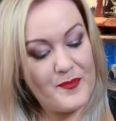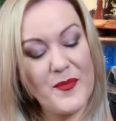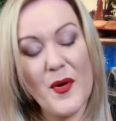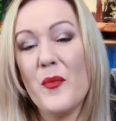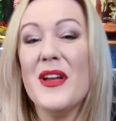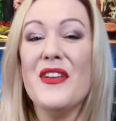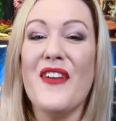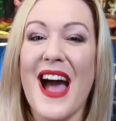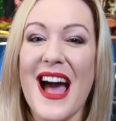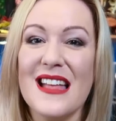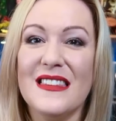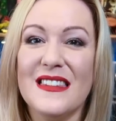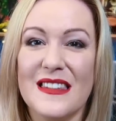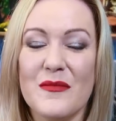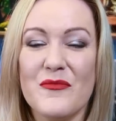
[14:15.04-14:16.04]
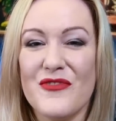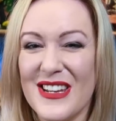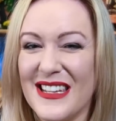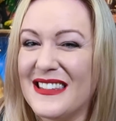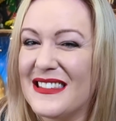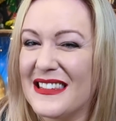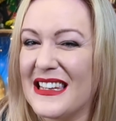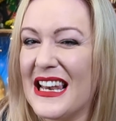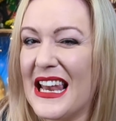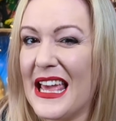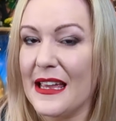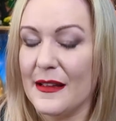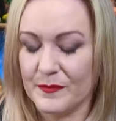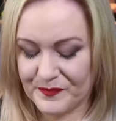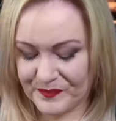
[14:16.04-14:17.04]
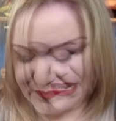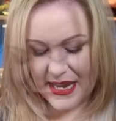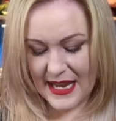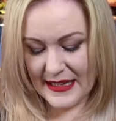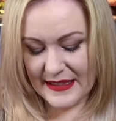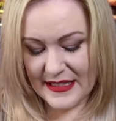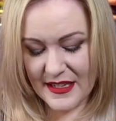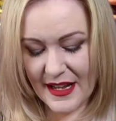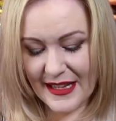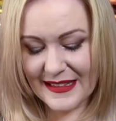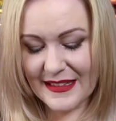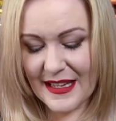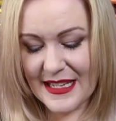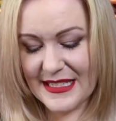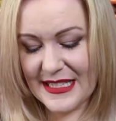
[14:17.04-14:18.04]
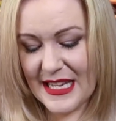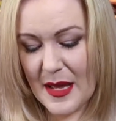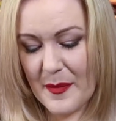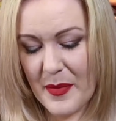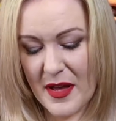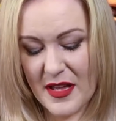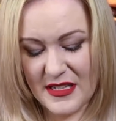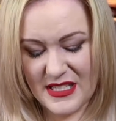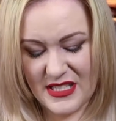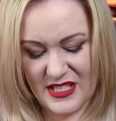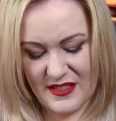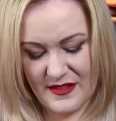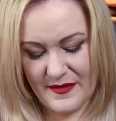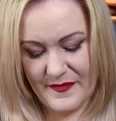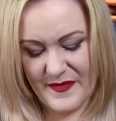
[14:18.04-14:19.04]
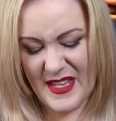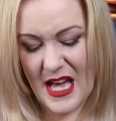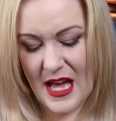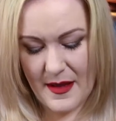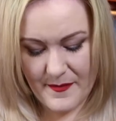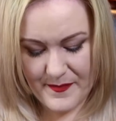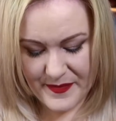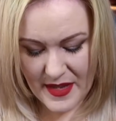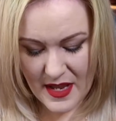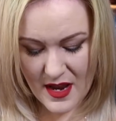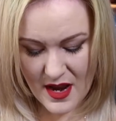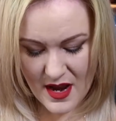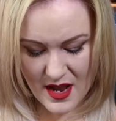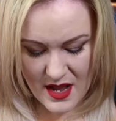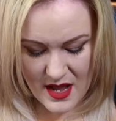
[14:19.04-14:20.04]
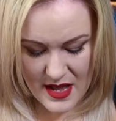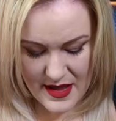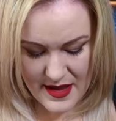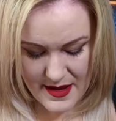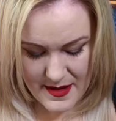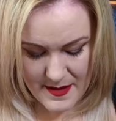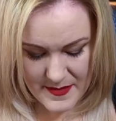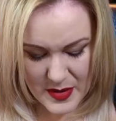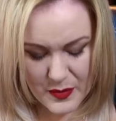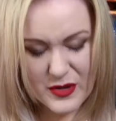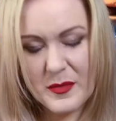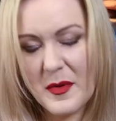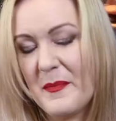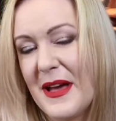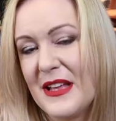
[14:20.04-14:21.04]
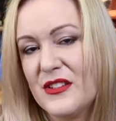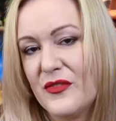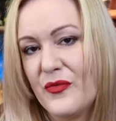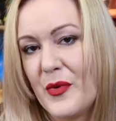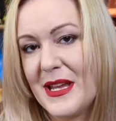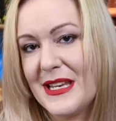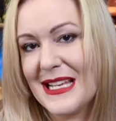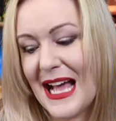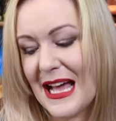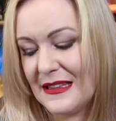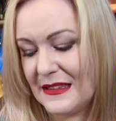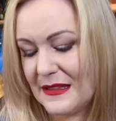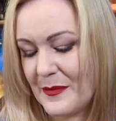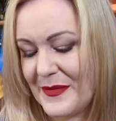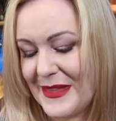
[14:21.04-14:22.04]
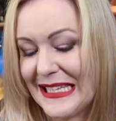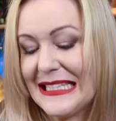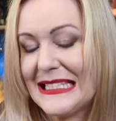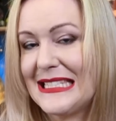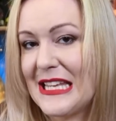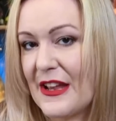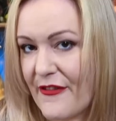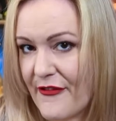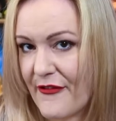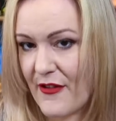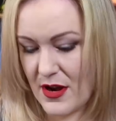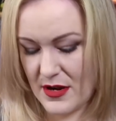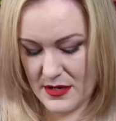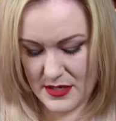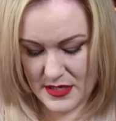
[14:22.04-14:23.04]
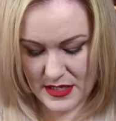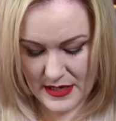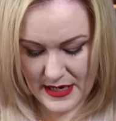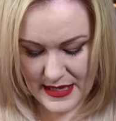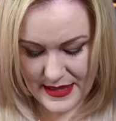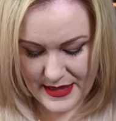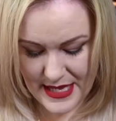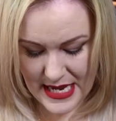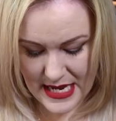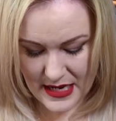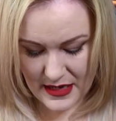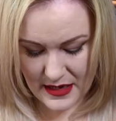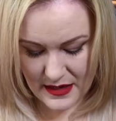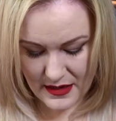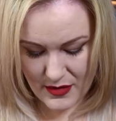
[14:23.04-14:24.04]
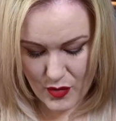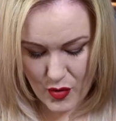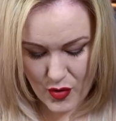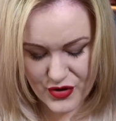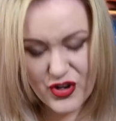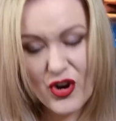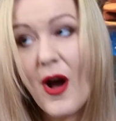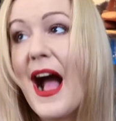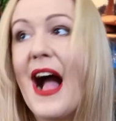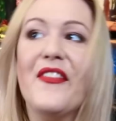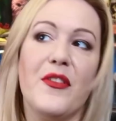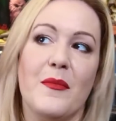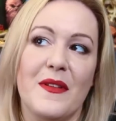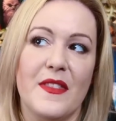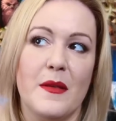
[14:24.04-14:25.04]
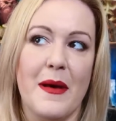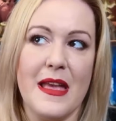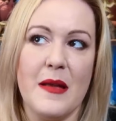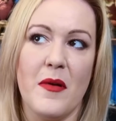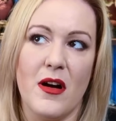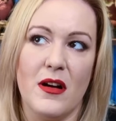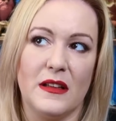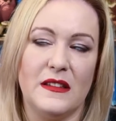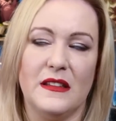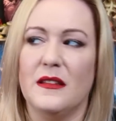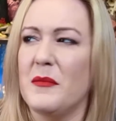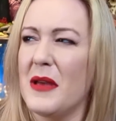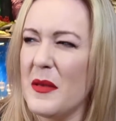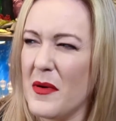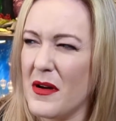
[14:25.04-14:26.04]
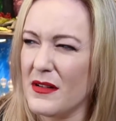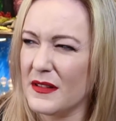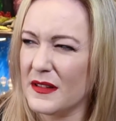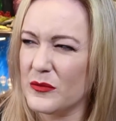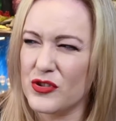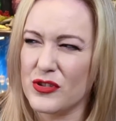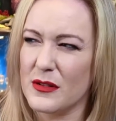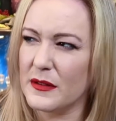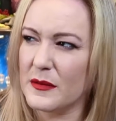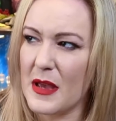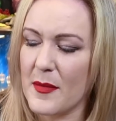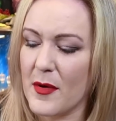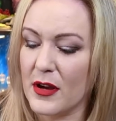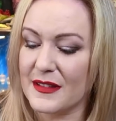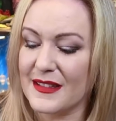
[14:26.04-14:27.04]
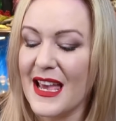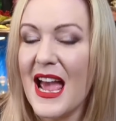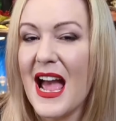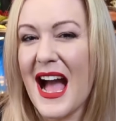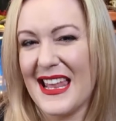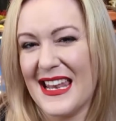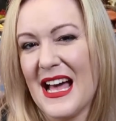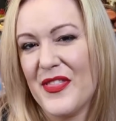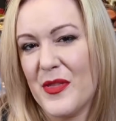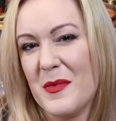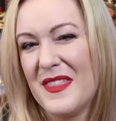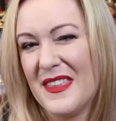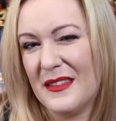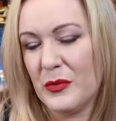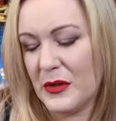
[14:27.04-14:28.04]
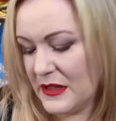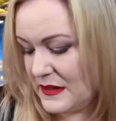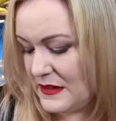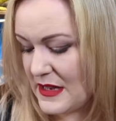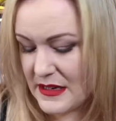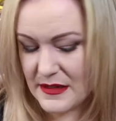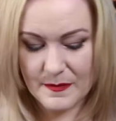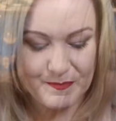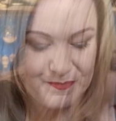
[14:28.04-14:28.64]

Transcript: but we've had some recently. It's a nice idea, but yeah. It would have been better if we'd had something different, I think. Or not had them in the May box. Is it May box? I'm sure it was May box. And had them in this one instead.